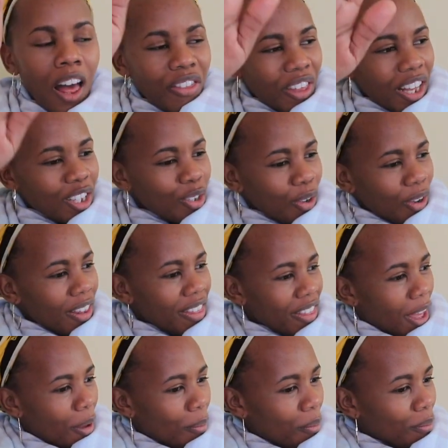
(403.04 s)
that's on
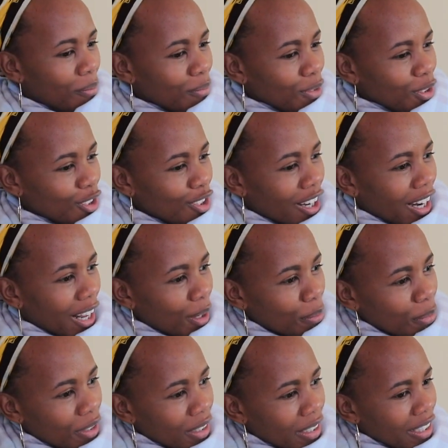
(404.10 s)
them, you know what I
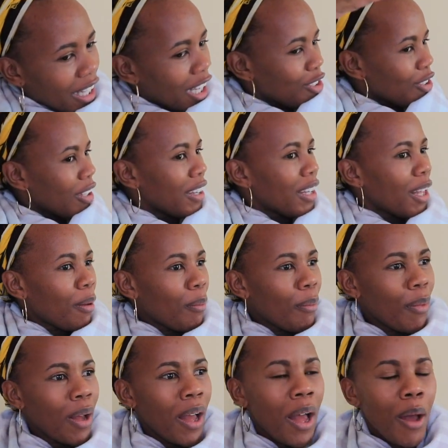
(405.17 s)
mean? That's on
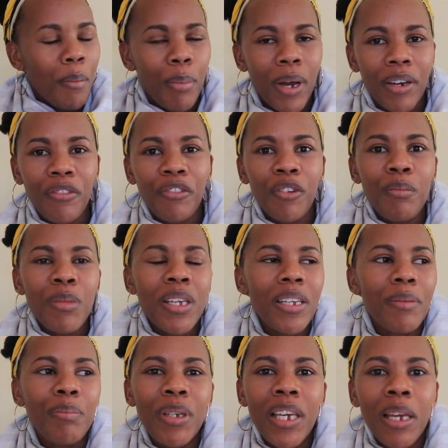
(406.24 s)
them. But for me,
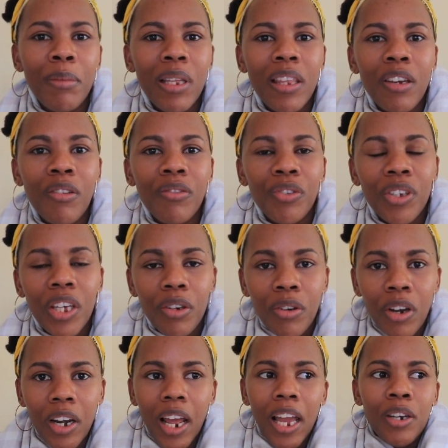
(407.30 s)
it became a thing of, okay,
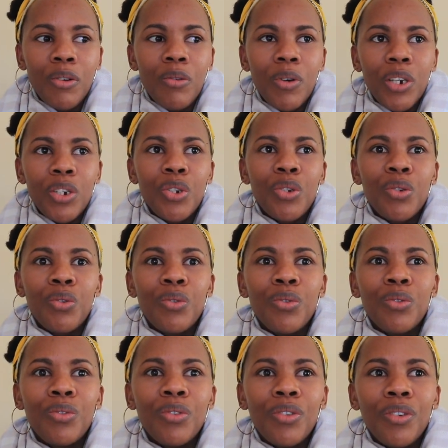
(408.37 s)
God, I don't want
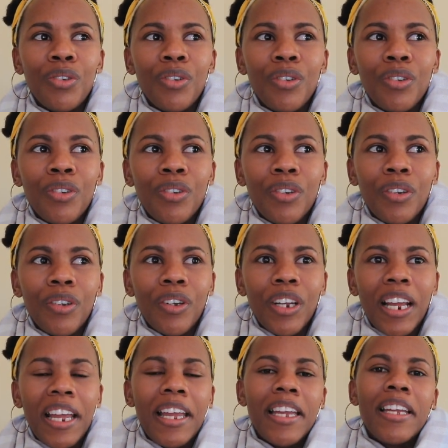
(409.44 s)
to
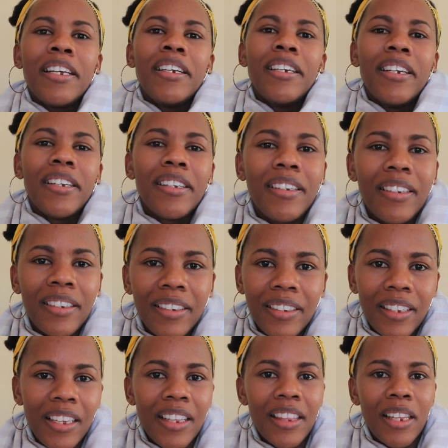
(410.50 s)
aid
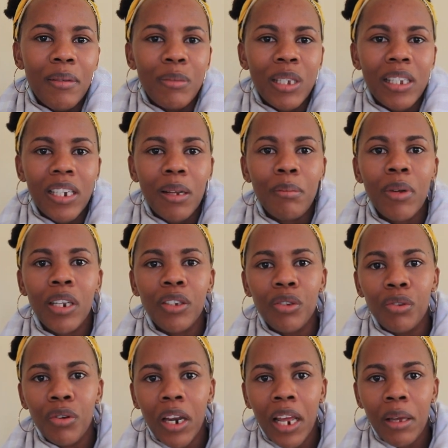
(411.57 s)
in them stumbling,
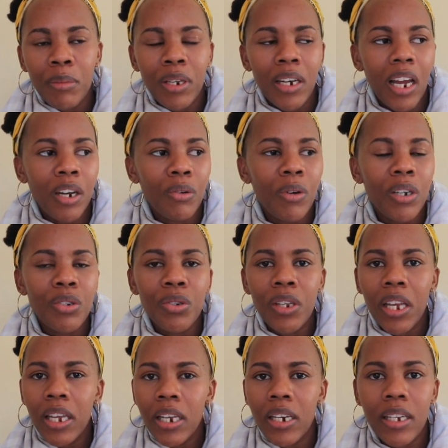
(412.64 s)
you know what I mean? I don't want
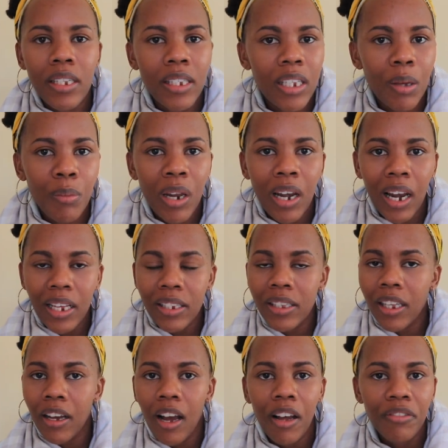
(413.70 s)
to aid in someone
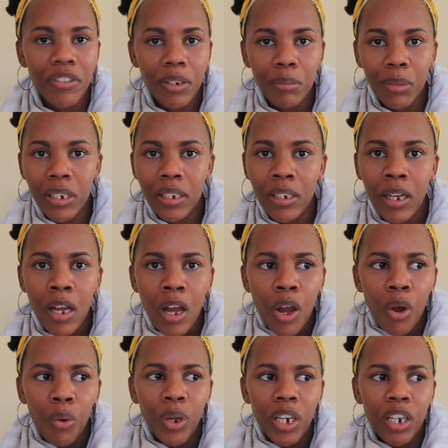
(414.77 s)
lusting after me,
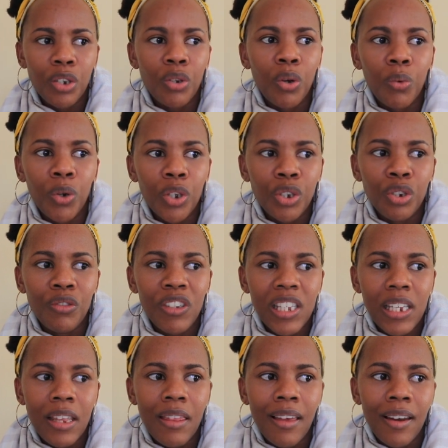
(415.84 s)
when in your word you've
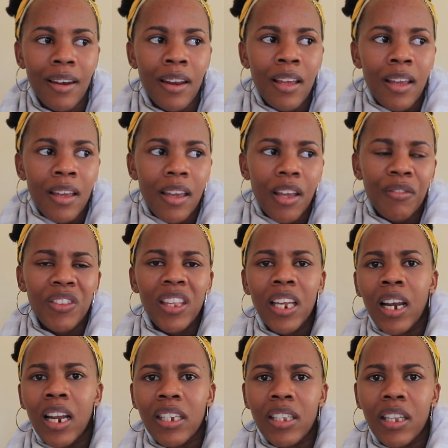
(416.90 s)
said that if
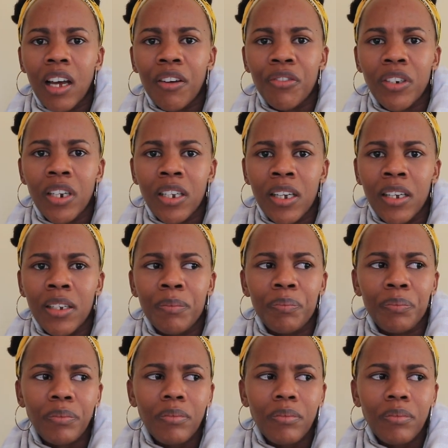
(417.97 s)
they lust after